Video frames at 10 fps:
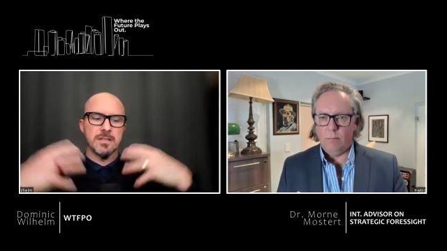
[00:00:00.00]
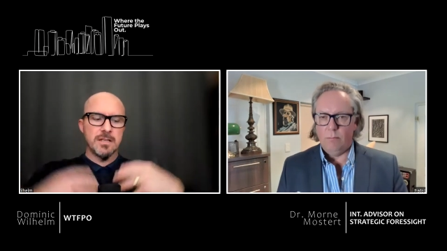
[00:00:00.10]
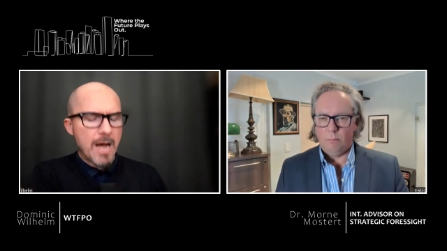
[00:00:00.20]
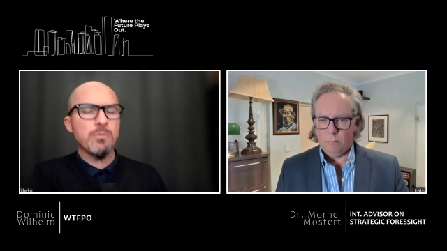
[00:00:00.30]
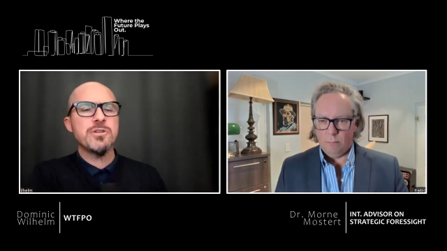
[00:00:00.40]

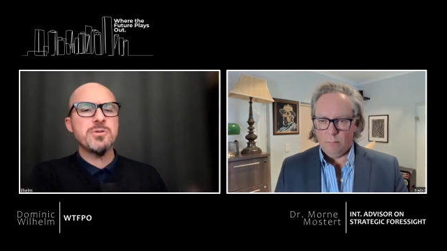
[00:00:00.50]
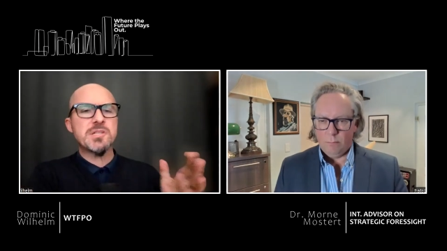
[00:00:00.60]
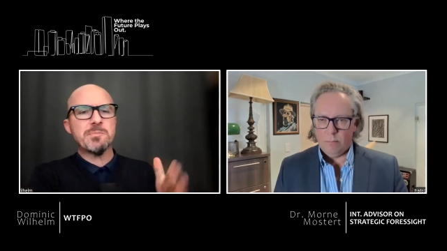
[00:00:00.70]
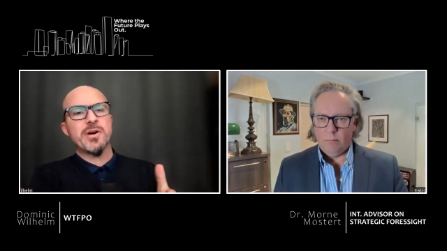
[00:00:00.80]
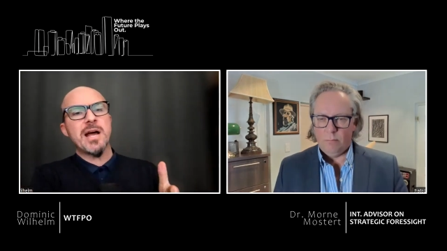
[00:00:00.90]
Speaker 1: how would you
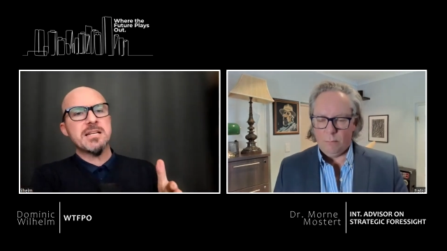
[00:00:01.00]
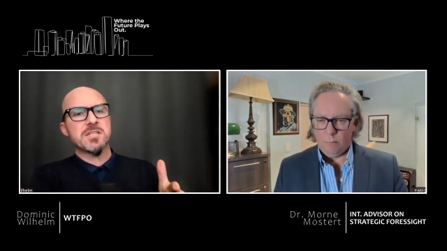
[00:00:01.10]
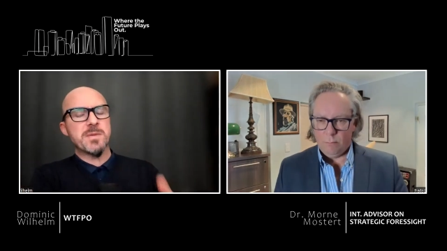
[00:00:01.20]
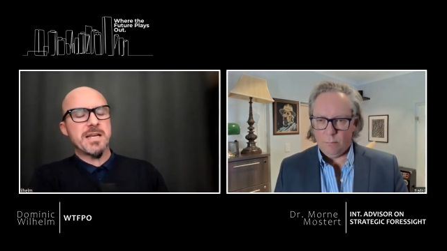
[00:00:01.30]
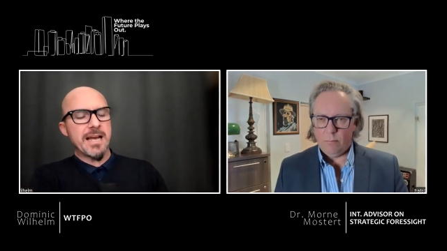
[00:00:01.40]

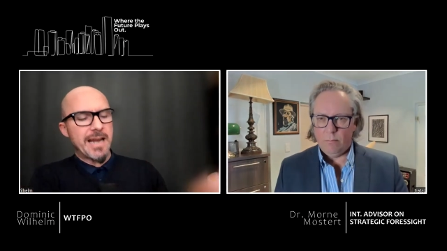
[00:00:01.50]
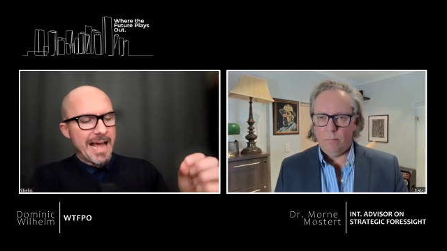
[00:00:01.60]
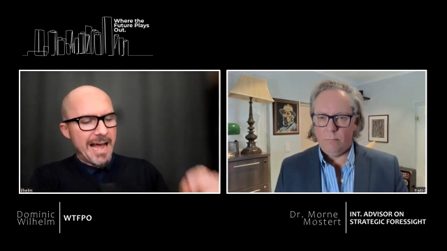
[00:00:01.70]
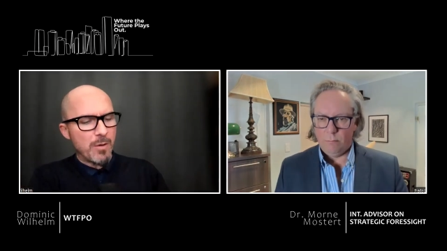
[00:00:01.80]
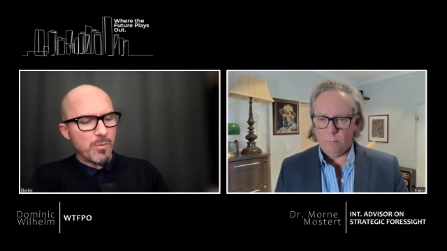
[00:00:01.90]
surprise me and
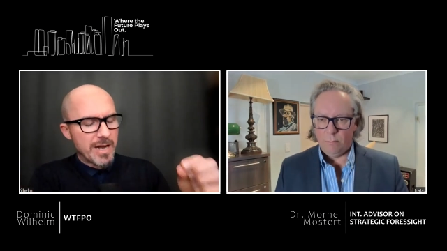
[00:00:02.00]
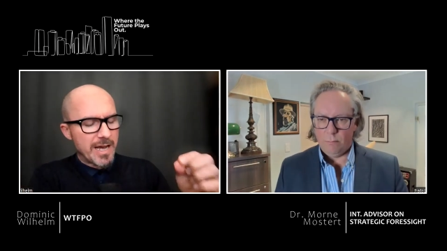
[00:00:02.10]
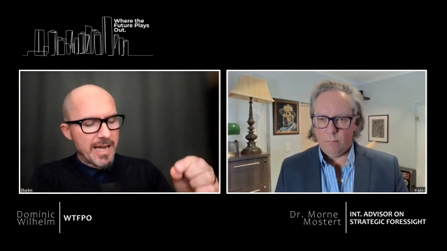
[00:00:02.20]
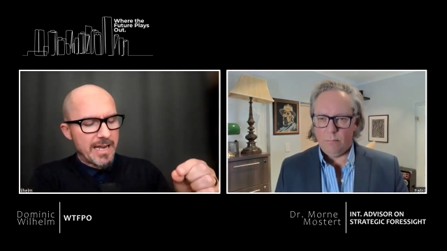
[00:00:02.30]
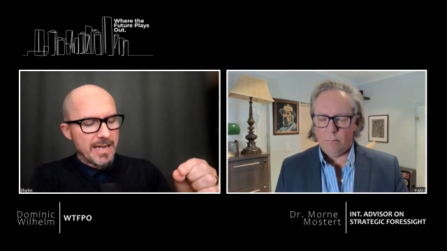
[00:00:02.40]
how would
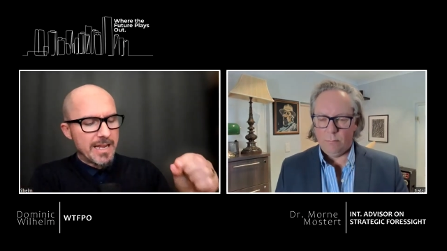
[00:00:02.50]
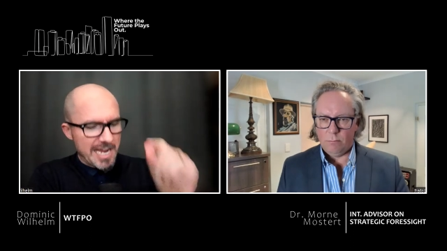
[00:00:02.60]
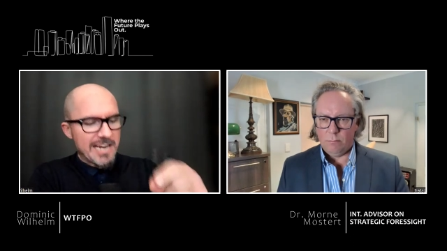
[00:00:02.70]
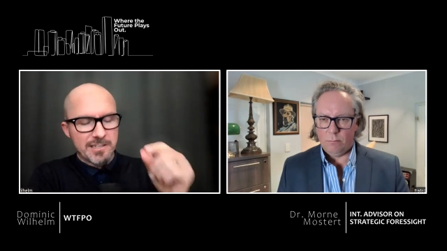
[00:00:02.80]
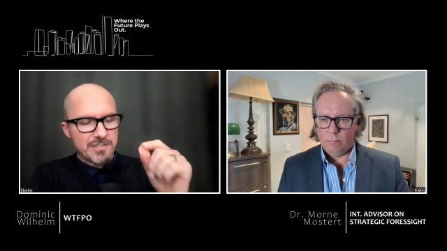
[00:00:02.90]
I
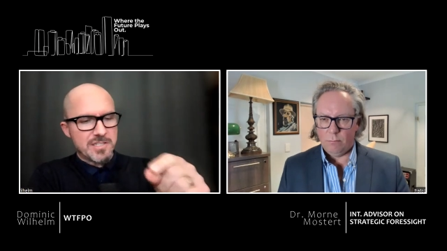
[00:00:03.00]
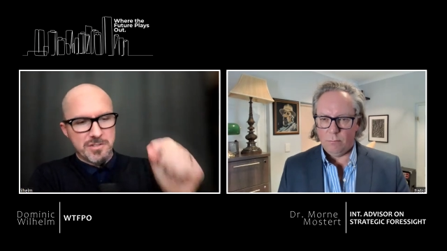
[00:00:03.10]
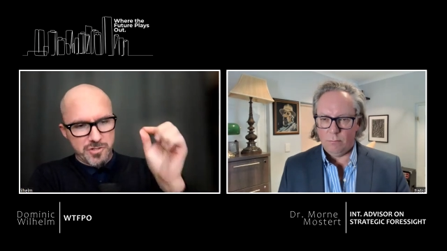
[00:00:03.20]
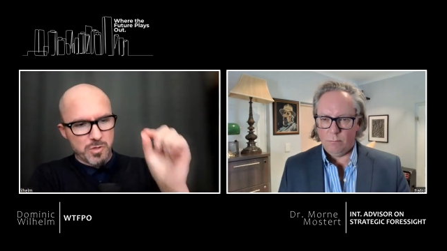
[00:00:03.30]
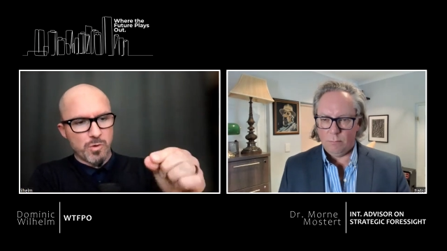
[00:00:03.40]
take it
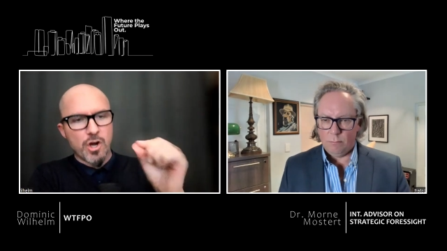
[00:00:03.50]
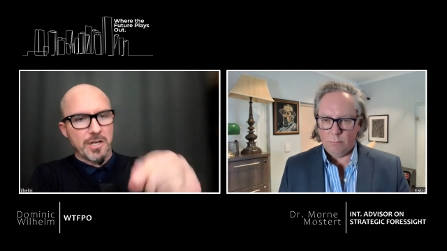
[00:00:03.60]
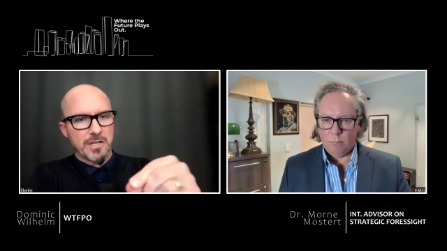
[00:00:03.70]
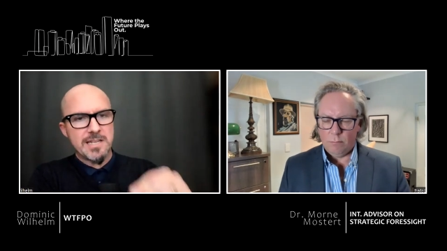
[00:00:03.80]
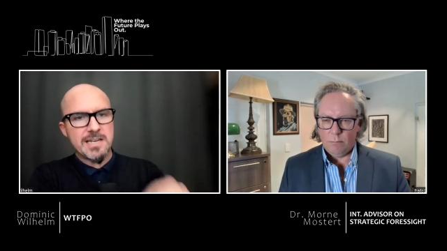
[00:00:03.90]
to
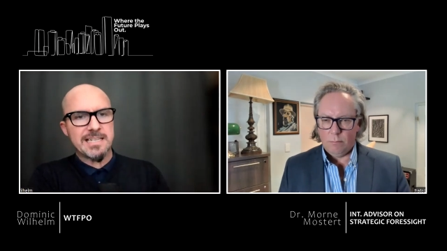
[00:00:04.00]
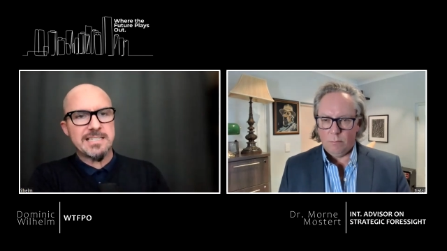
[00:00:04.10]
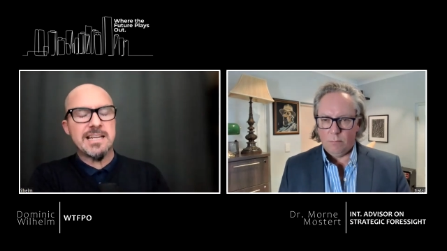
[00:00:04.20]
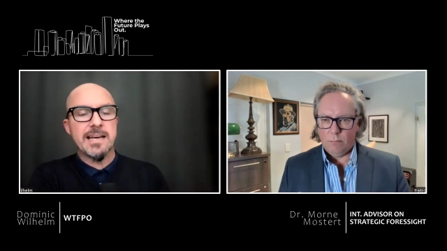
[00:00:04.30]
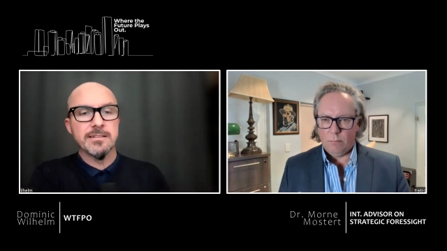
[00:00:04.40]
work the
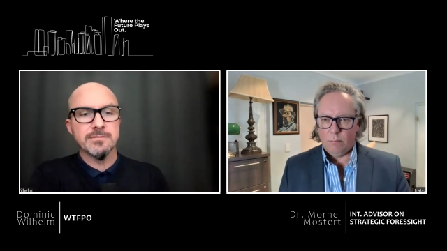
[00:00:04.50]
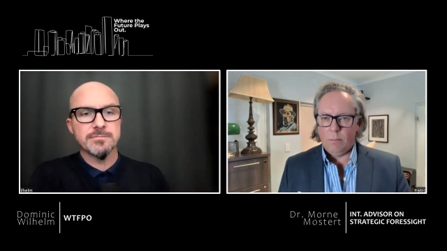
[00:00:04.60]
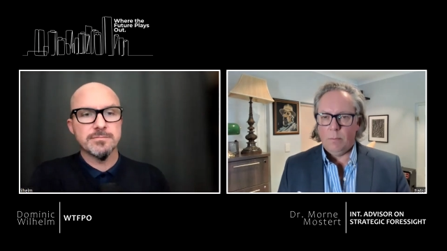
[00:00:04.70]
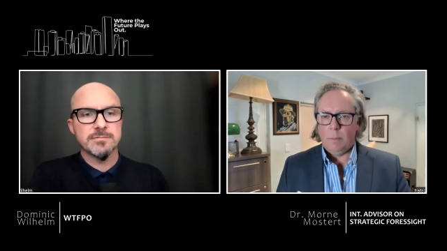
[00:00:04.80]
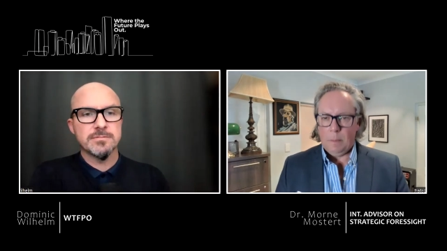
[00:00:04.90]
next day
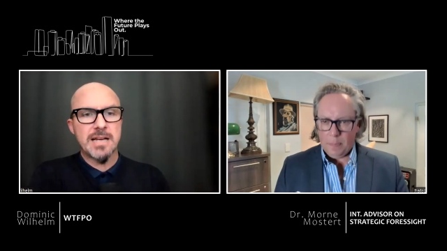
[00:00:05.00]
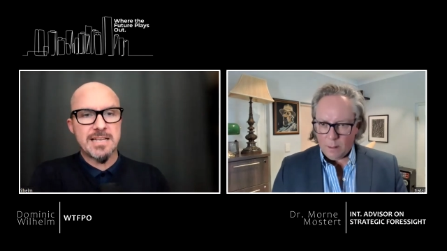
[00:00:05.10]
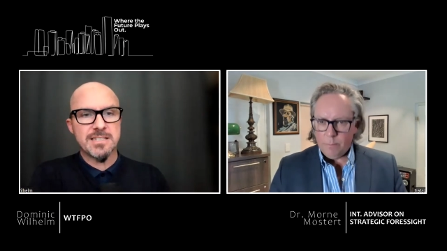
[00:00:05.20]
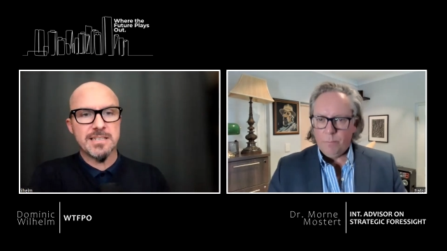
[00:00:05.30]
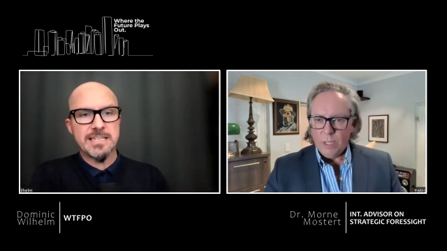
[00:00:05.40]

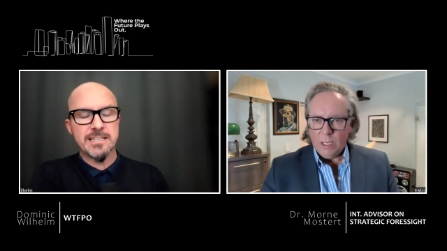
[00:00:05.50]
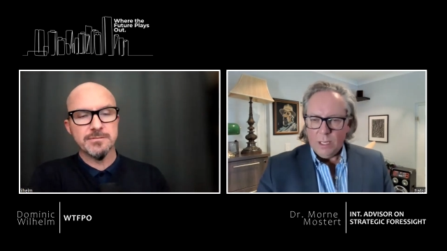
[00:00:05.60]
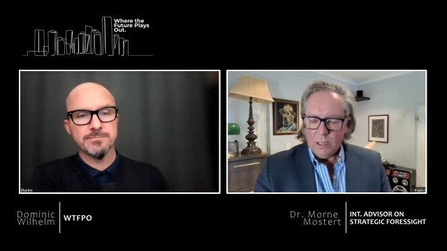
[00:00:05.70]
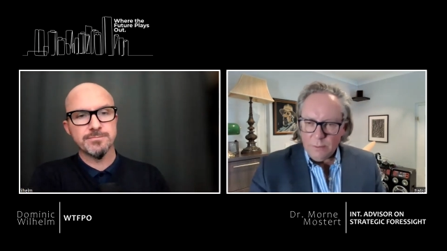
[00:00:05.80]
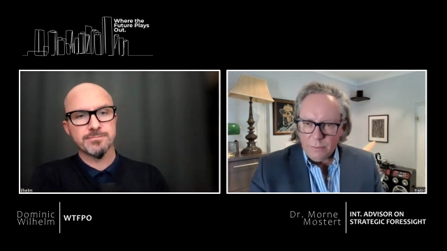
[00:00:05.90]
as a leader?
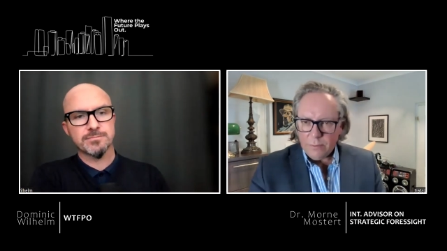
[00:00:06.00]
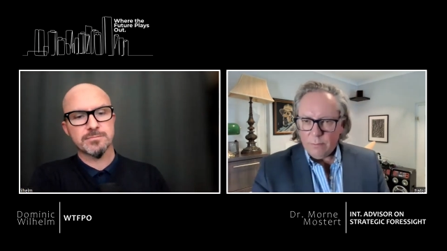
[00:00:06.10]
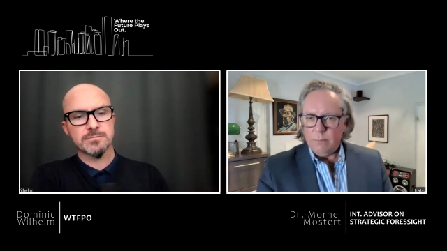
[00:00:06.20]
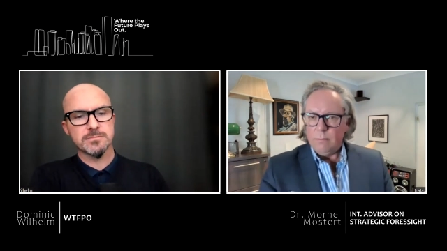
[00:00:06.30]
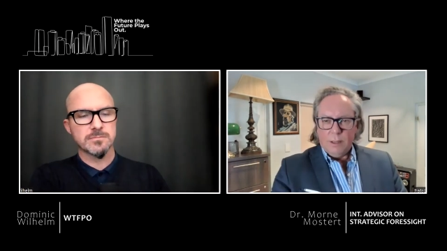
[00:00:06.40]

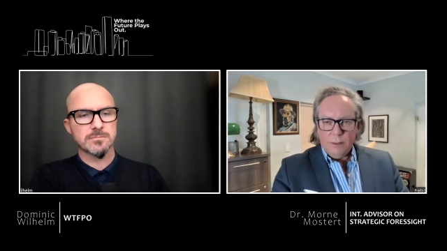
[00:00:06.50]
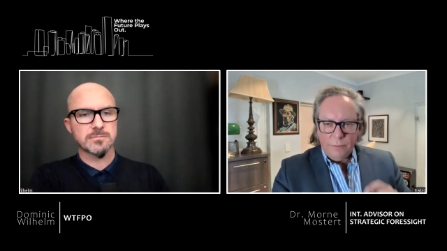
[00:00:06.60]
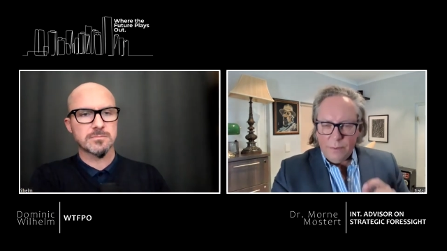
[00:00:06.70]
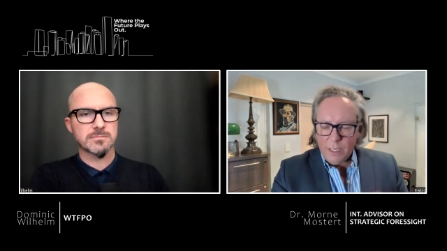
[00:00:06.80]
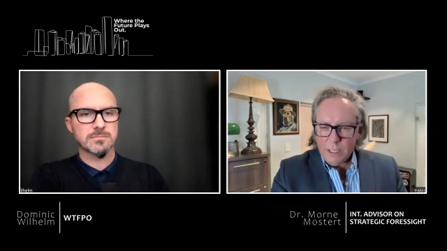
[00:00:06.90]
Speaker 2: The
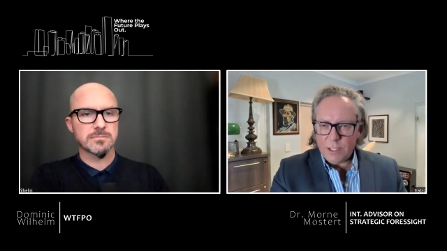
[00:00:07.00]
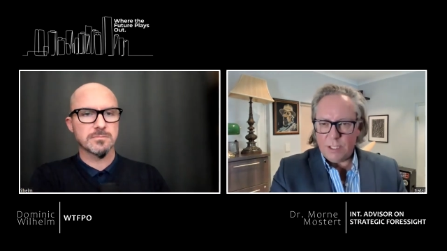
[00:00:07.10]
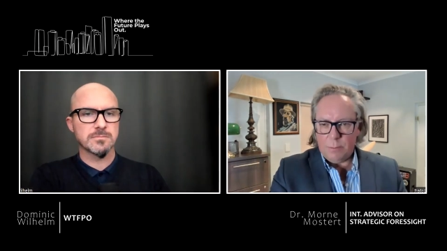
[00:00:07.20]
first